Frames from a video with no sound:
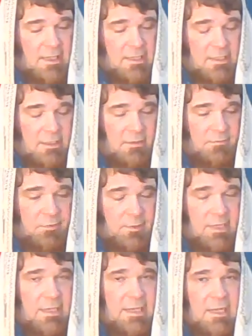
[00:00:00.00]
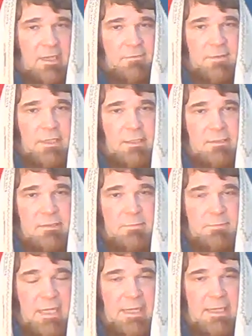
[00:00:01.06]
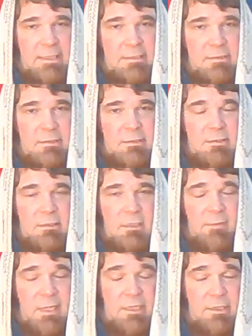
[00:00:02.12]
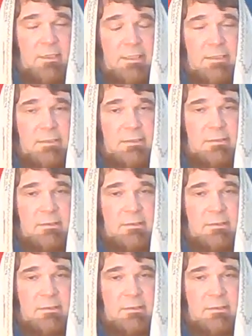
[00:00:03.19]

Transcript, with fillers: You know, three and a half years of bad, I mean, good,